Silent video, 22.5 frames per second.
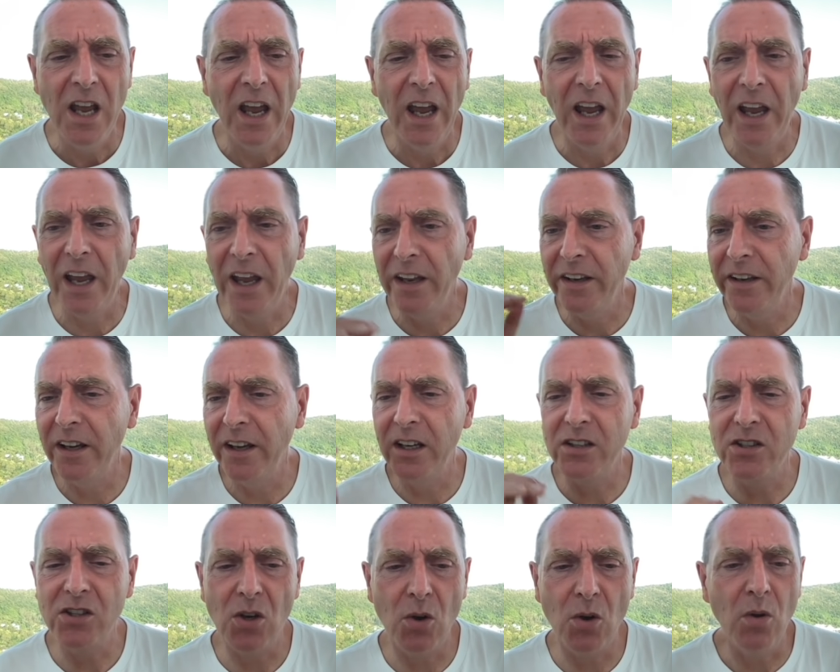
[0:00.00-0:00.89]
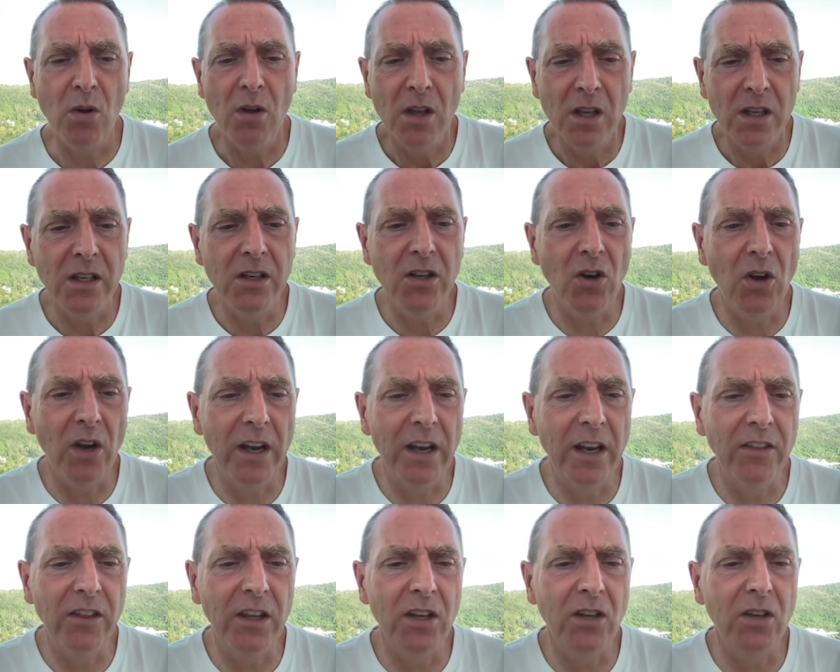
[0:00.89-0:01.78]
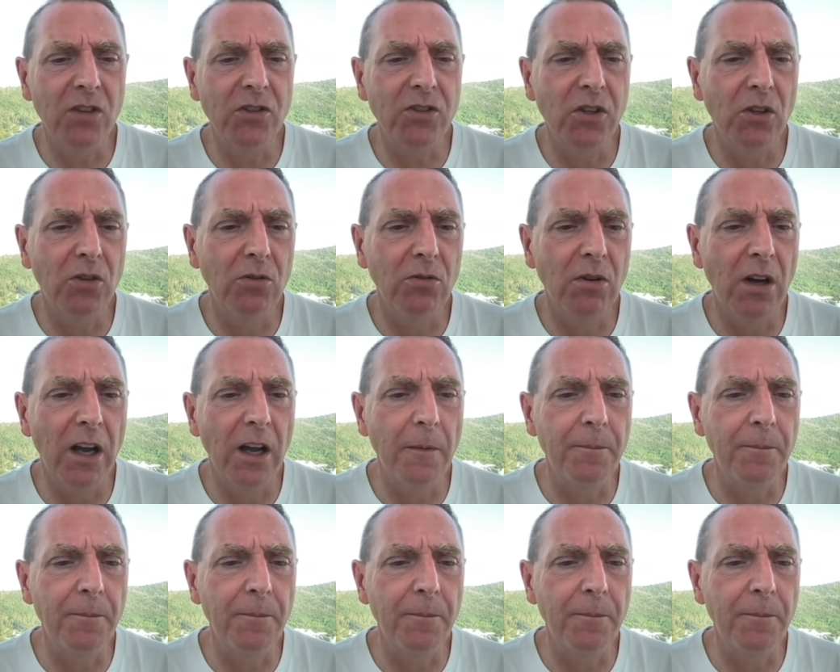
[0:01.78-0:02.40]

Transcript: And and I think also